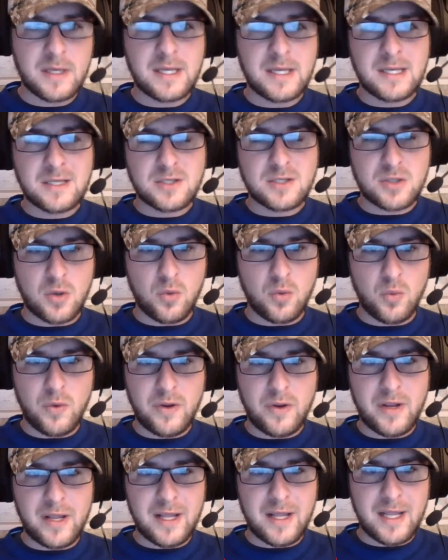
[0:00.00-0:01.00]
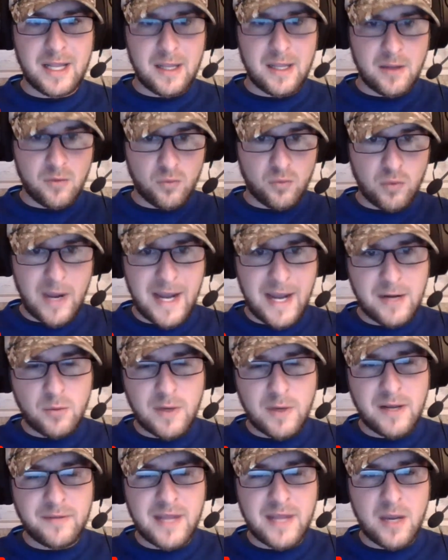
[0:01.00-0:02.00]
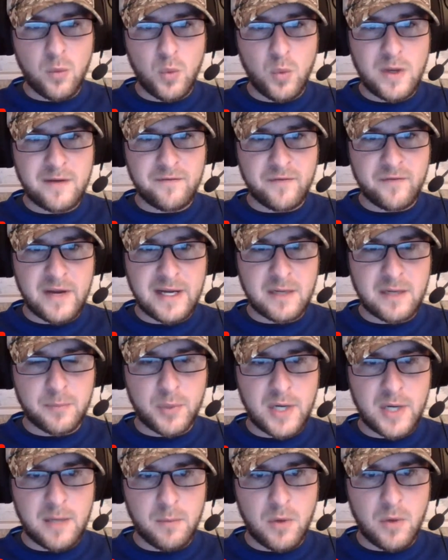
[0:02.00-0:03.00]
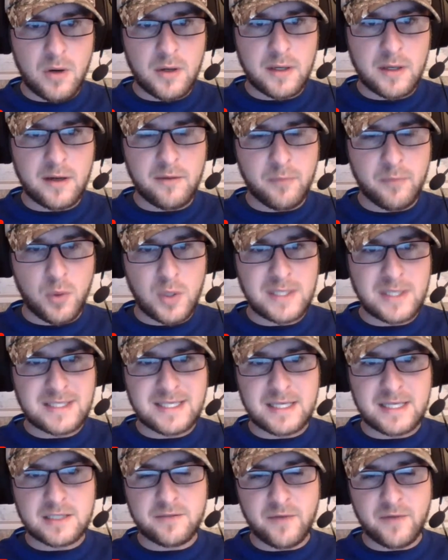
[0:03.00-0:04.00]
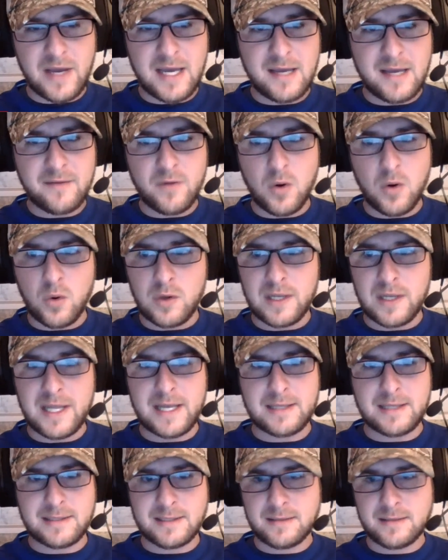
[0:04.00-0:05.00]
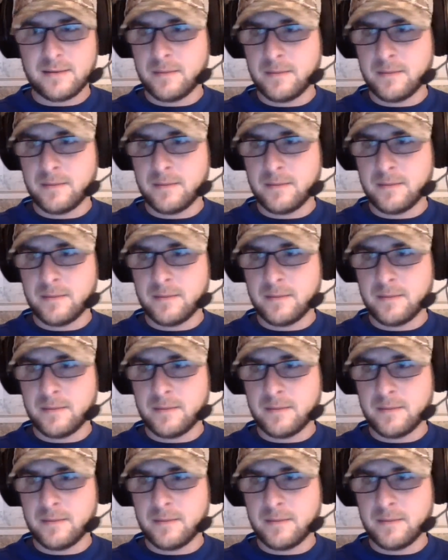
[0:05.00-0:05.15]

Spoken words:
So right around that one fingerprint mark of 0.65 or less.